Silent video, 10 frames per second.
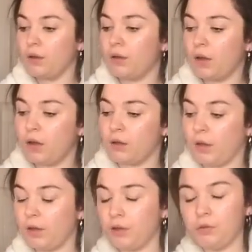I, I
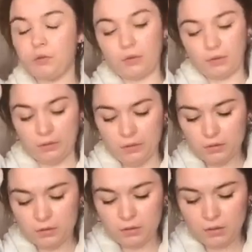don't...
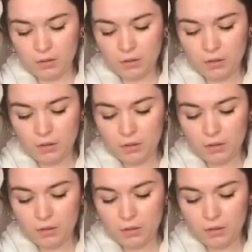Do what?